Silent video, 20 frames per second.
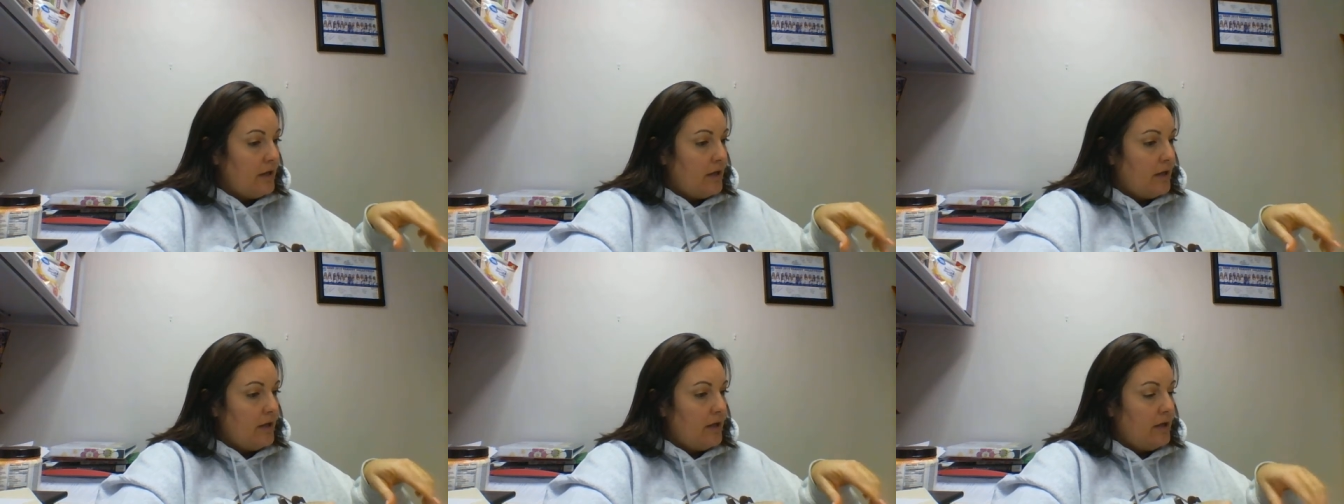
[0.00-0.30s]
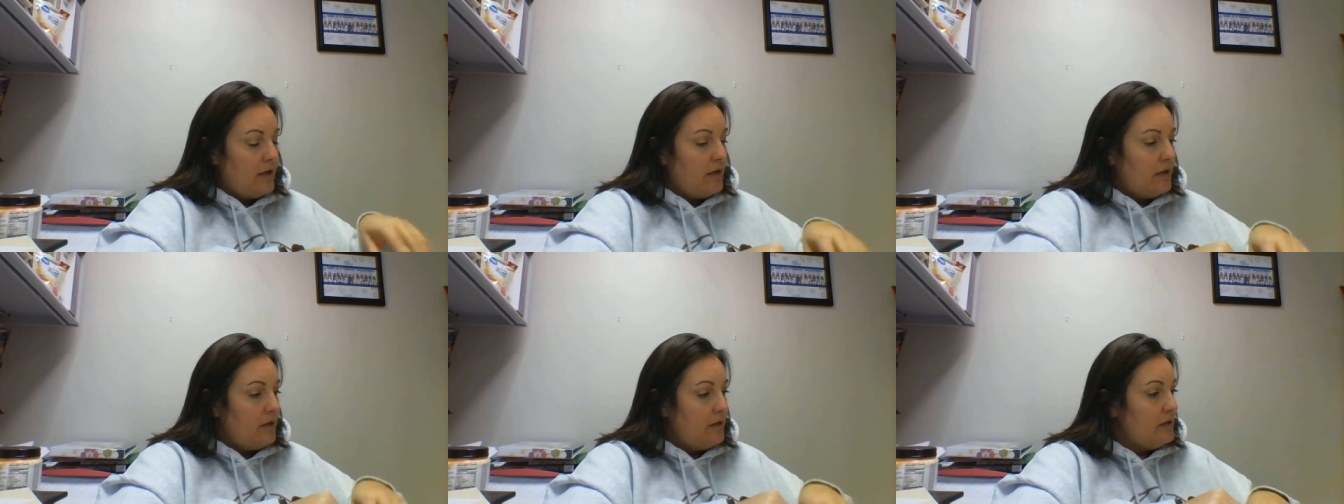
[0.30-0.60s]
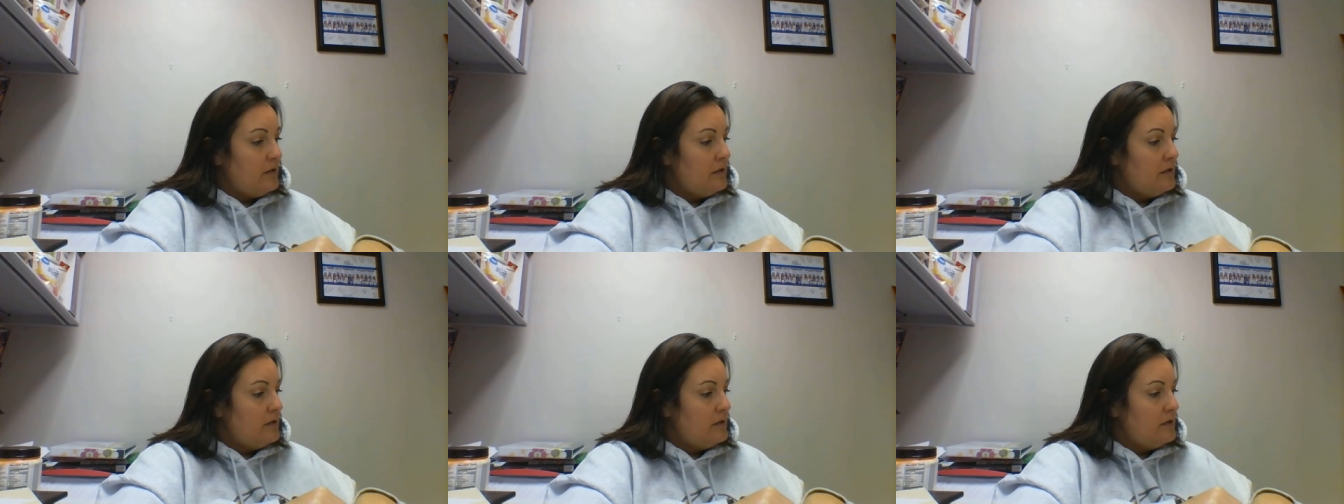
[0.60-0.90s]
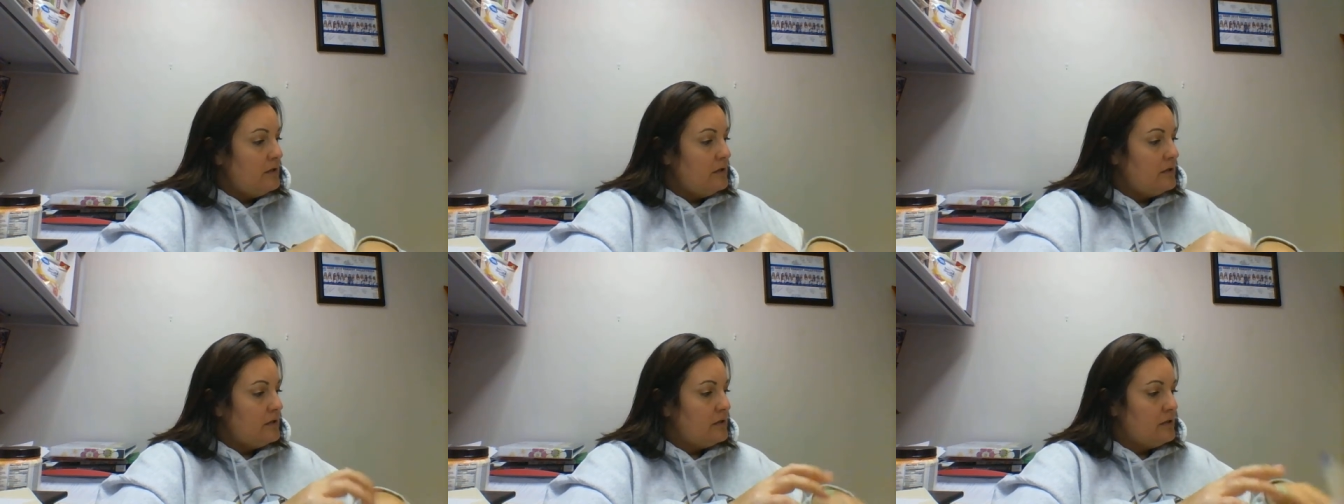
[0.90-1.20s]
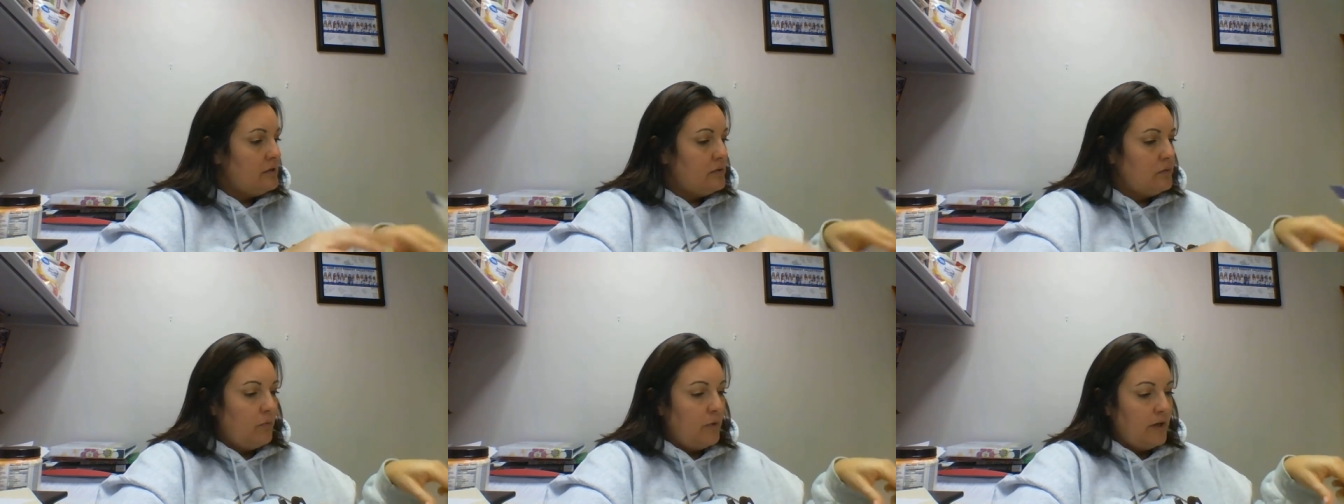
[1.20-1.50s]
is,
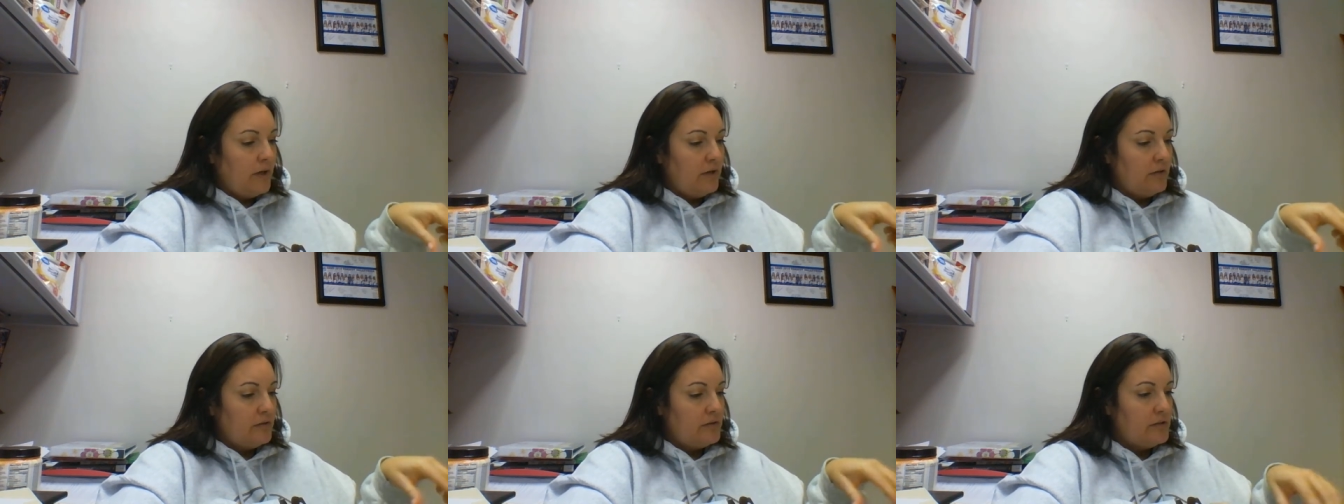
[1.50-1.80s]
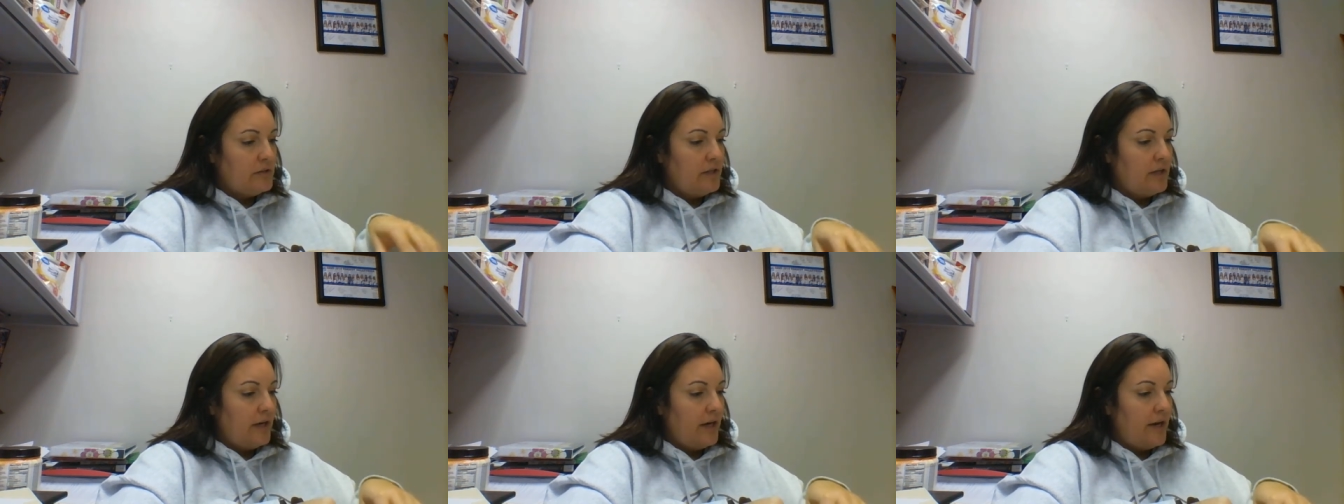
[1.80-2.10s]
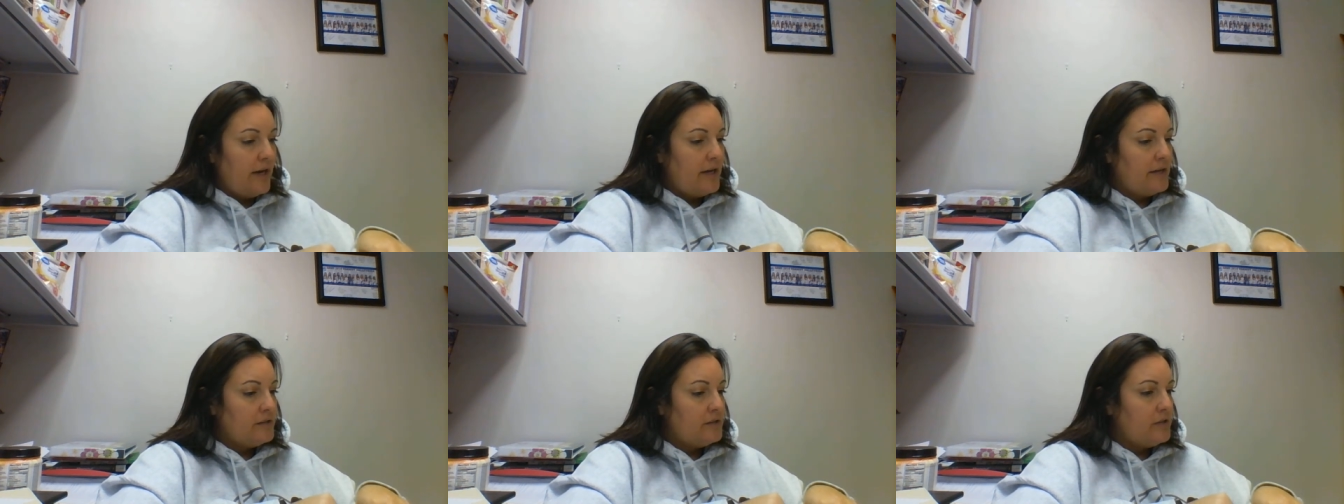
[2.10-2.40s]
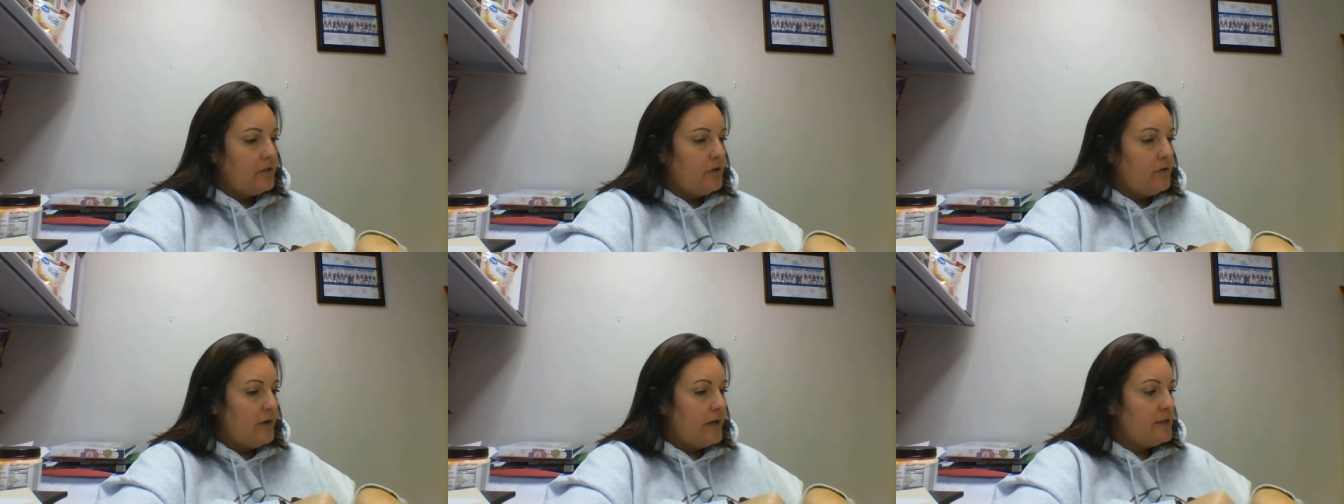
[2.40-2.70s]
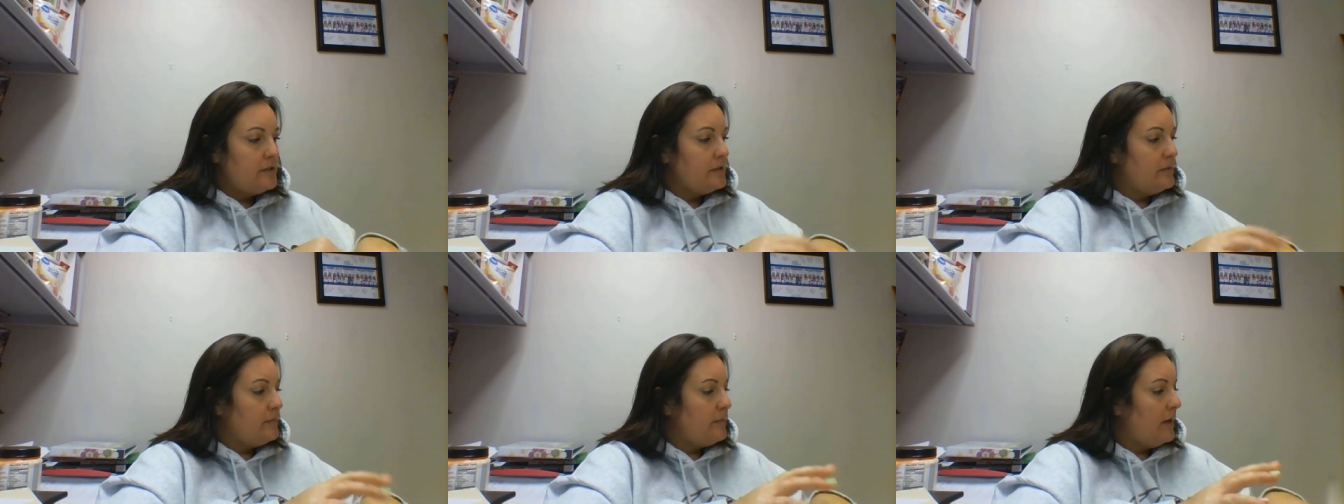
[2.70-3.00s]
what else did I ask you
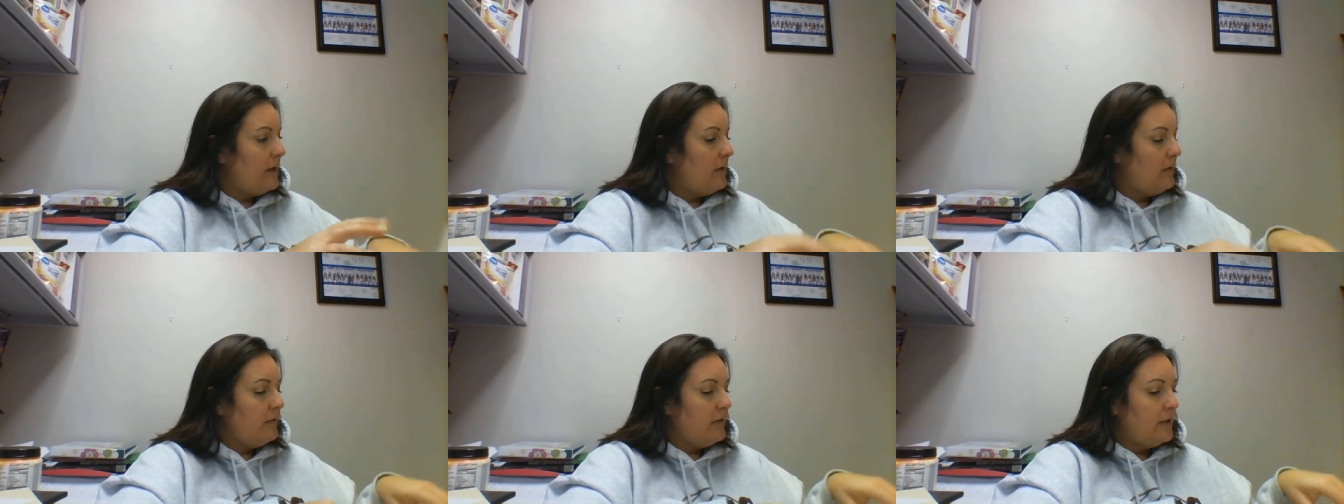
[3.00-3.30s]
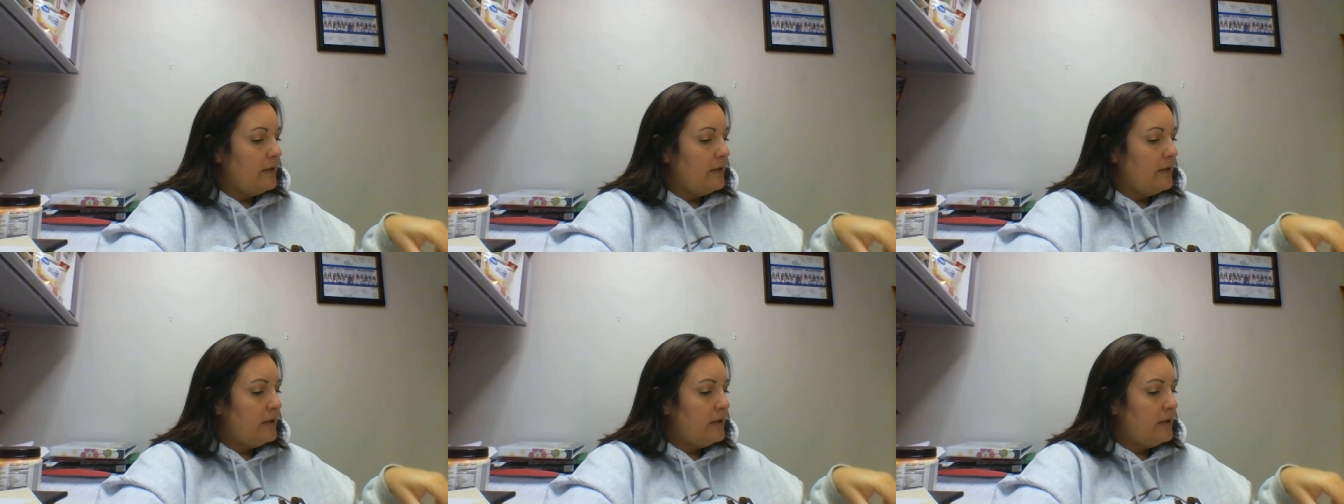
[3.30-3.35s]
guys about?